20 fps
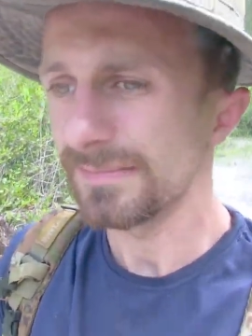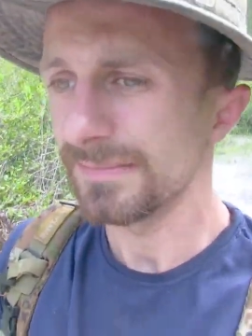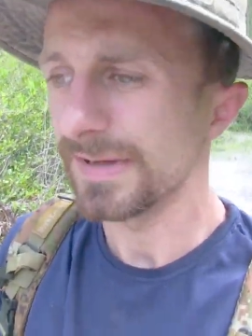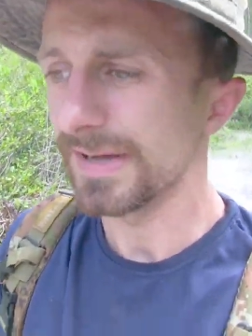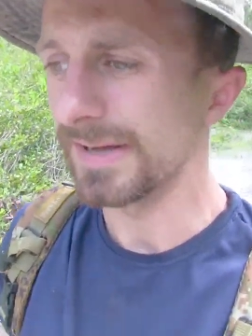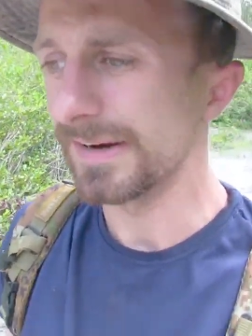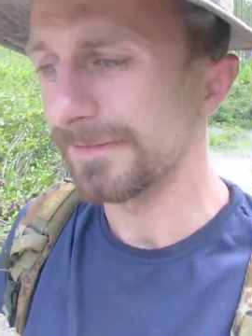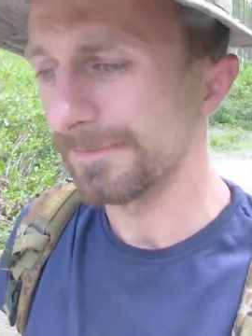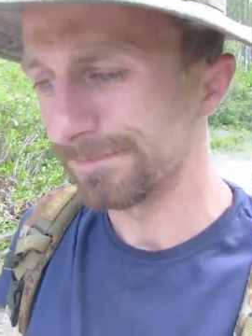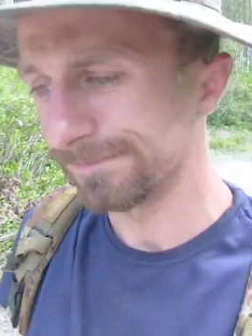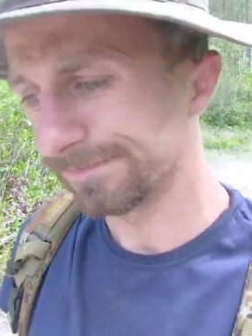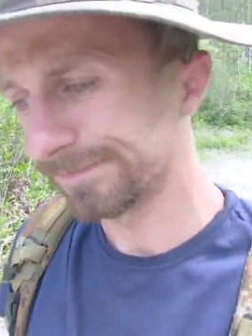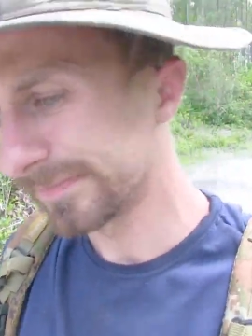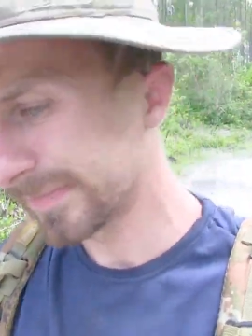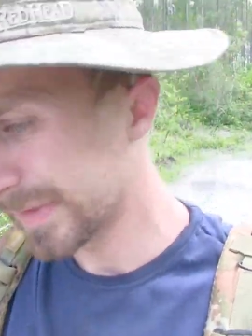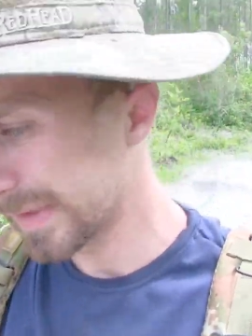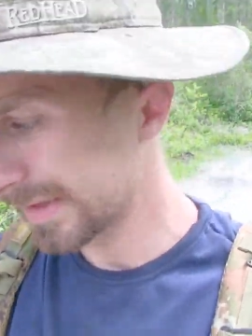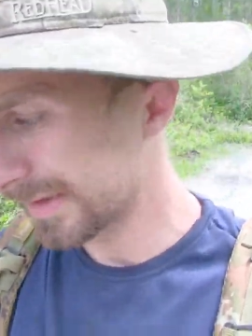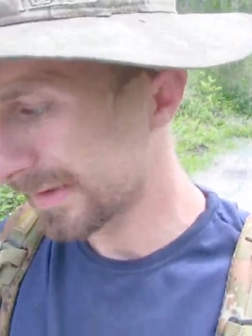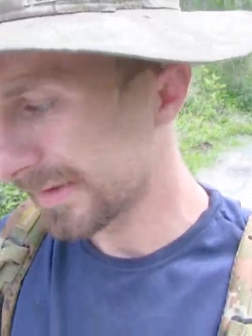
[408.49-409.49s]
But
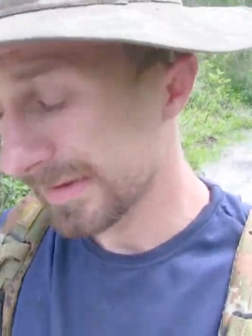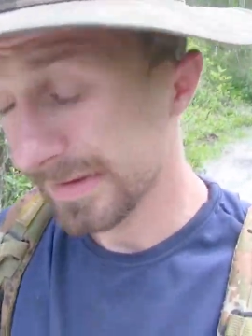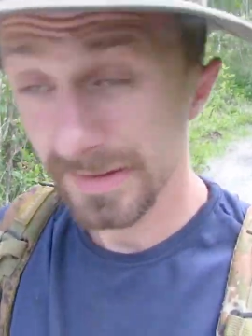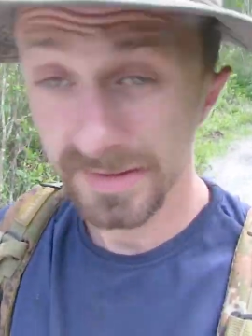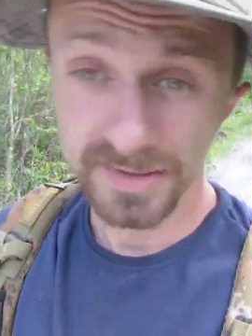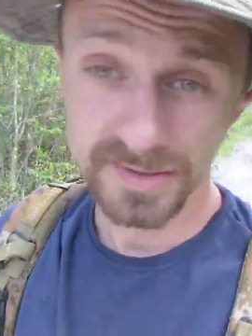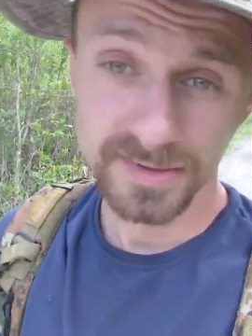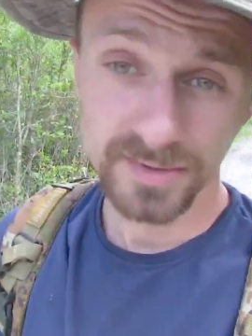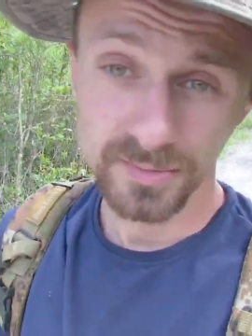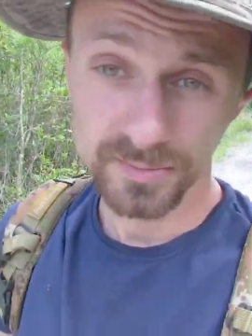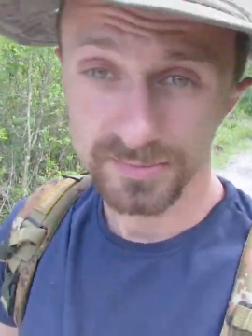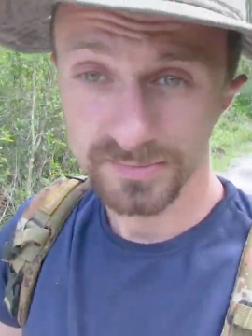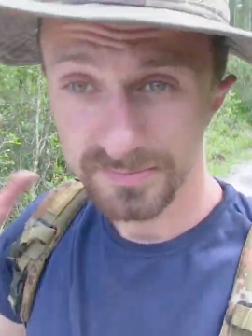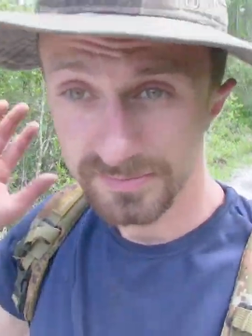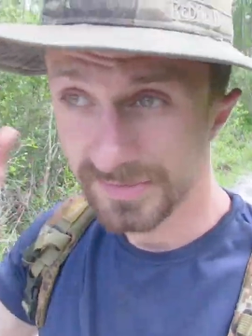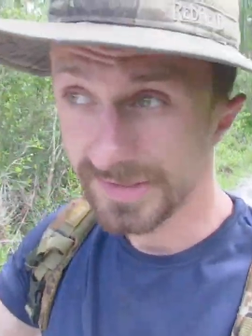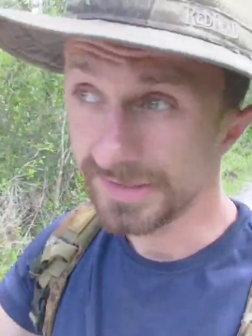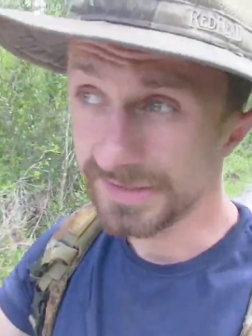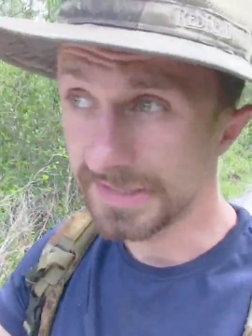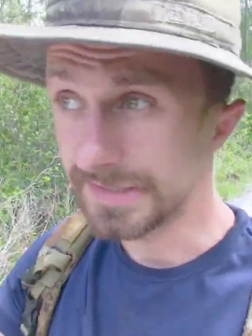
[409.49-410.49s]

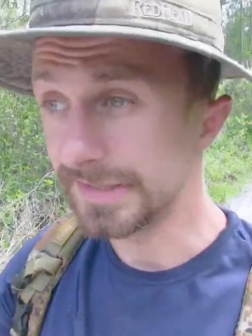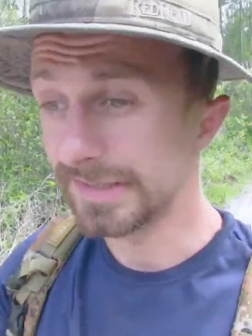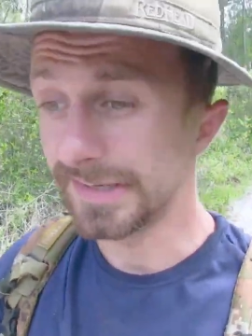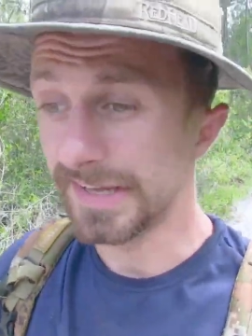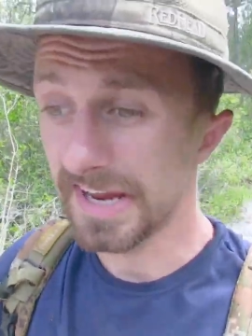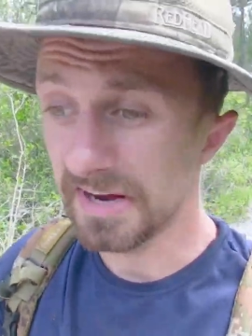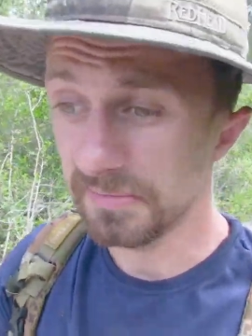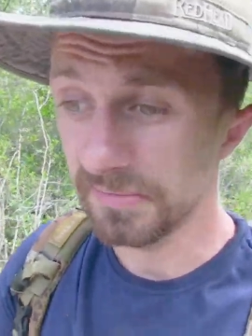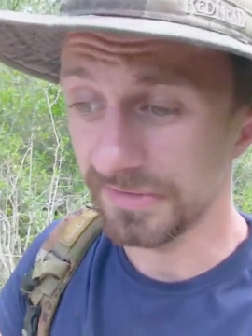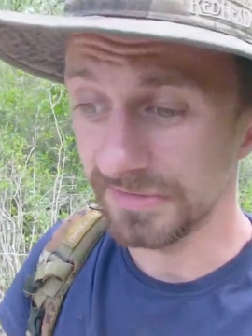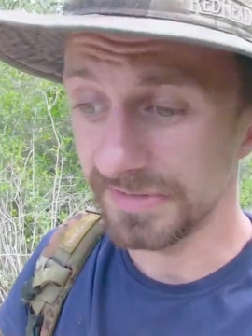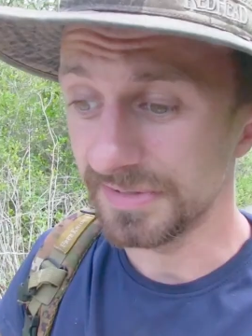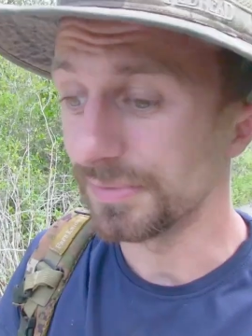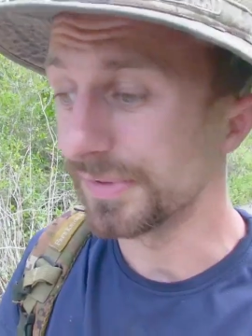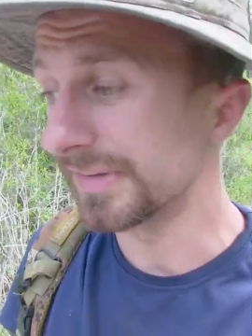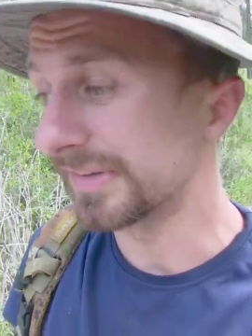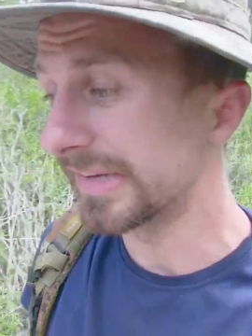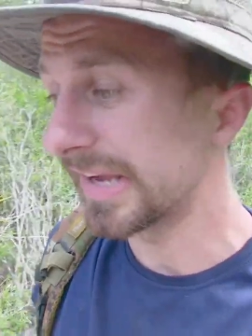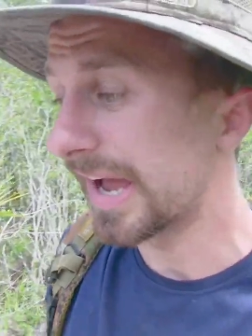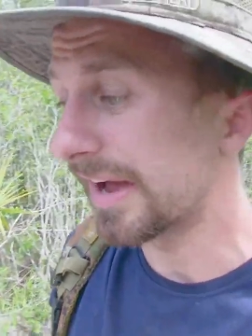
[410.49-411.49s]
let's get to the camera and see
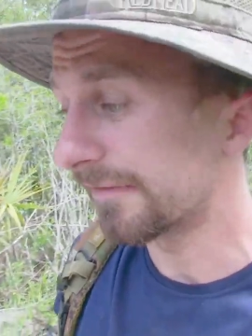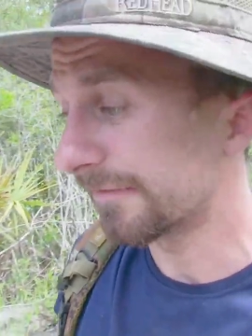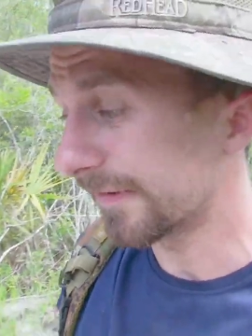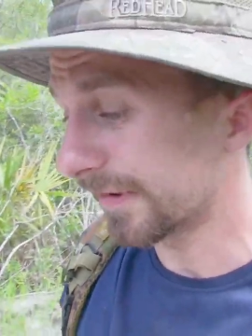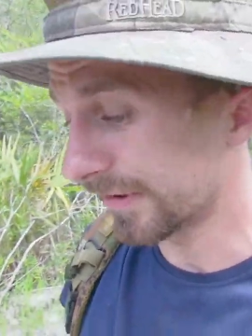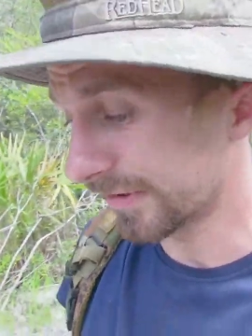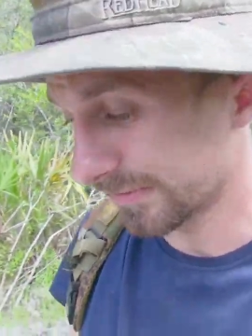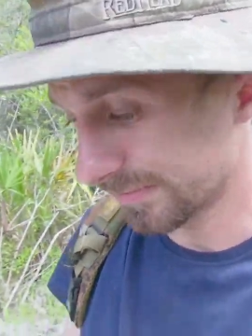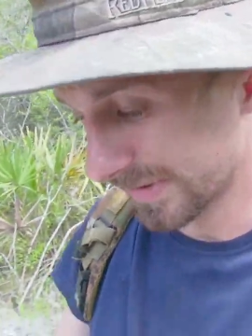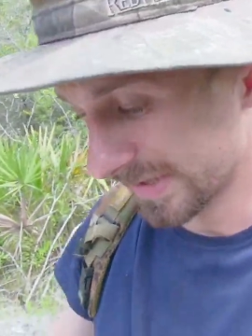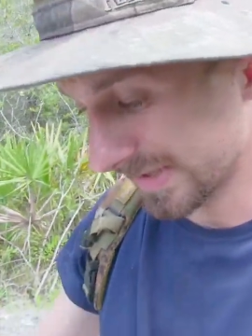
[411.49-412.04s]
what it's got first.